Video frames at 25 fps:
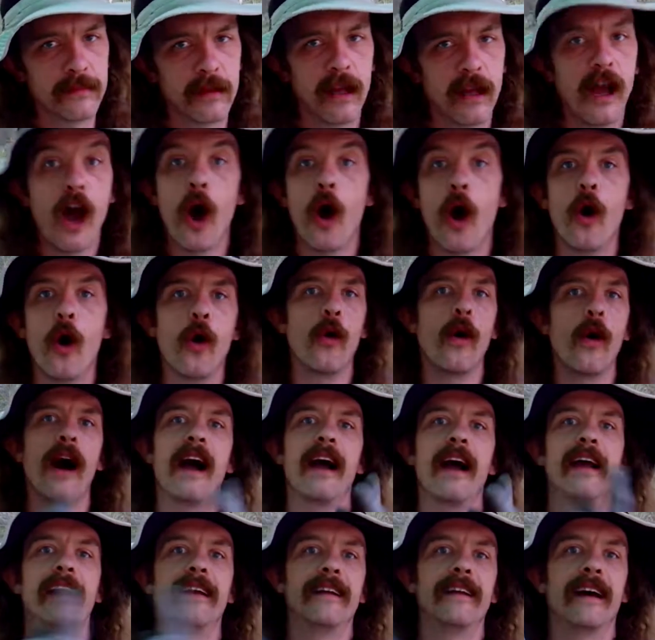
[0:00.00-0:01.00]
Oh,
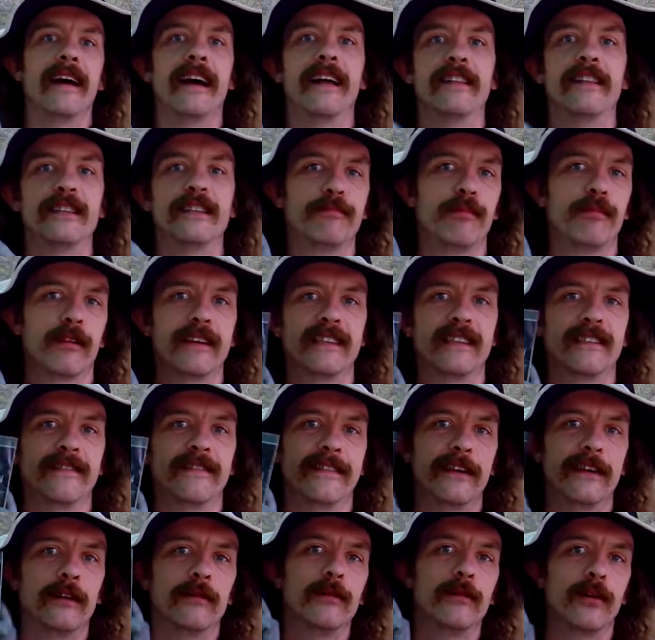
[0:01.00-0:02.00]
and uh, this book is
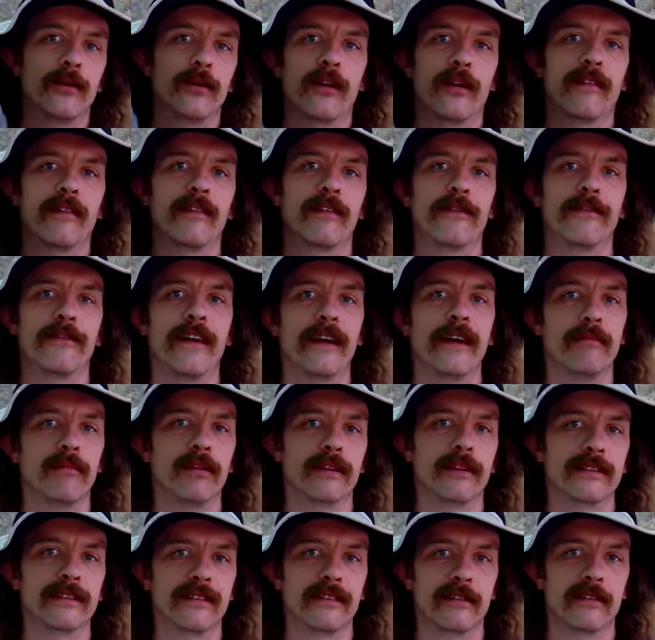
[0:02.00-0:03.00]
available wherever fine books
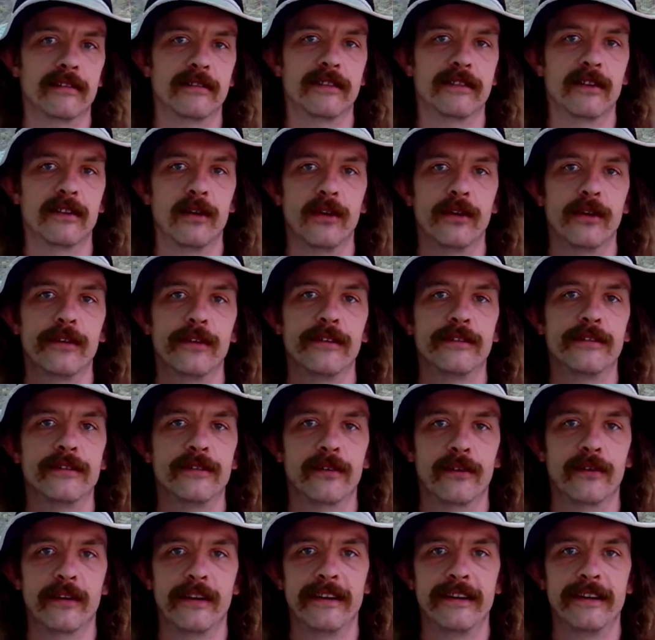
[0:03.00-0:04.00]
are sold, or
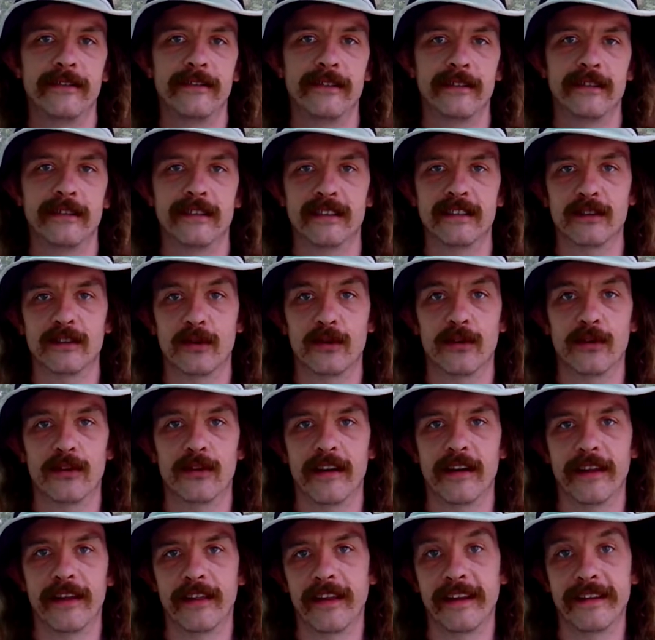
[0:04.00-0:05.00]
you can just order it
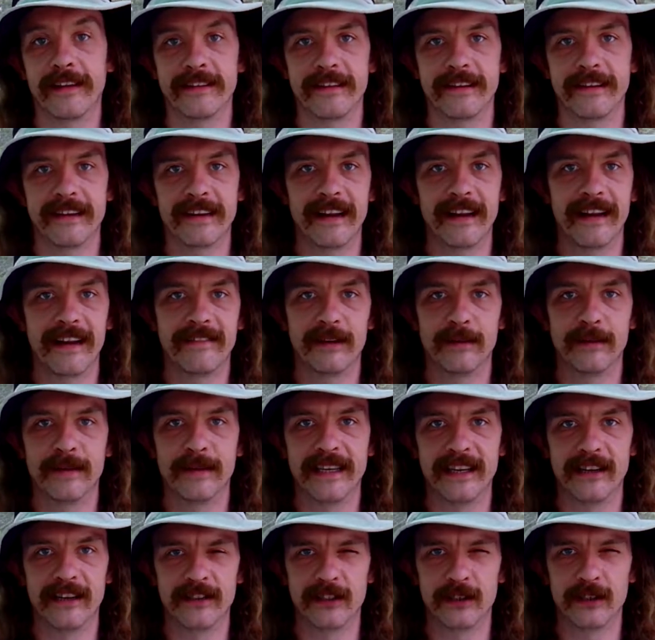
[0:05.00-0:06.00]
online like everybody else
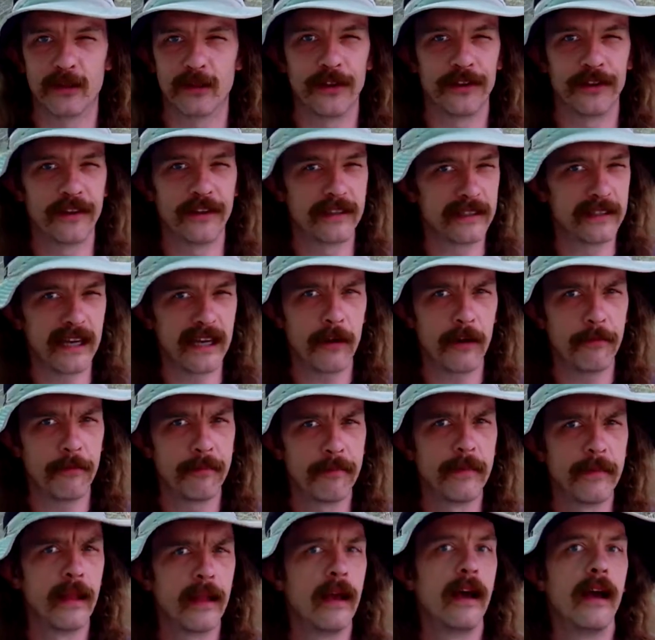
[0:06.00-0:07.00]
in the world does now.
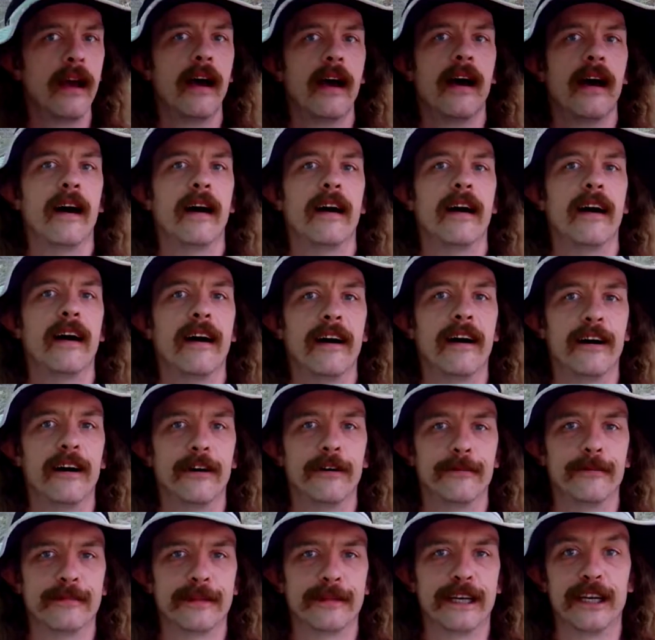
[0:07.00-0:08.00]
Because
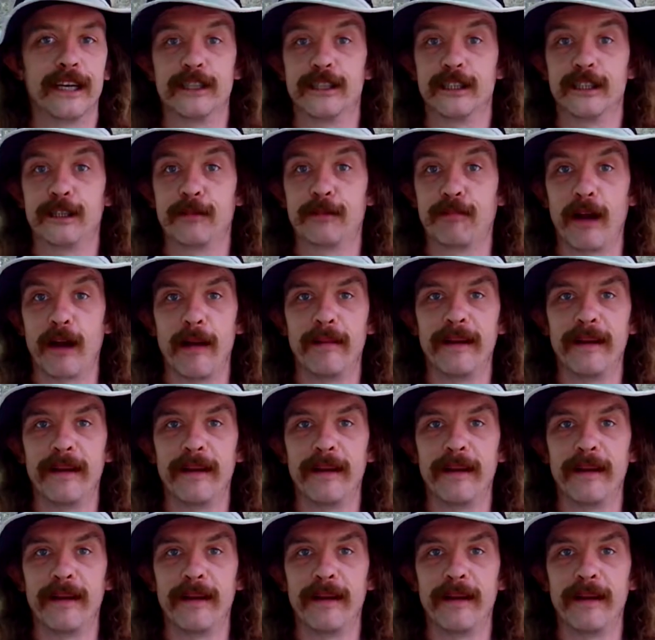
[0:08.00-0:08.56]
um, it's probably